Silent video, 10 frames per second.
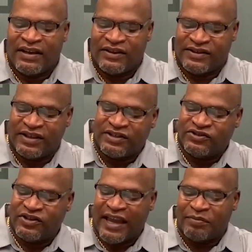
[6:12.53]
the
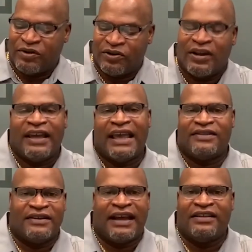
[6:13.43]
6th chapter and
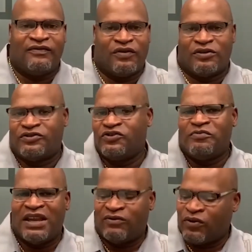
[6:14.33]
the 9th verse. You
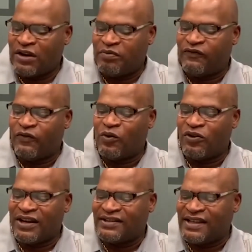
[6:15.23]
may have read it
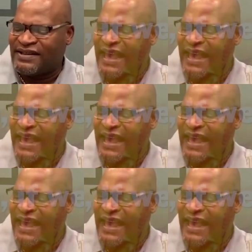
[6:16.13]
before, and it says,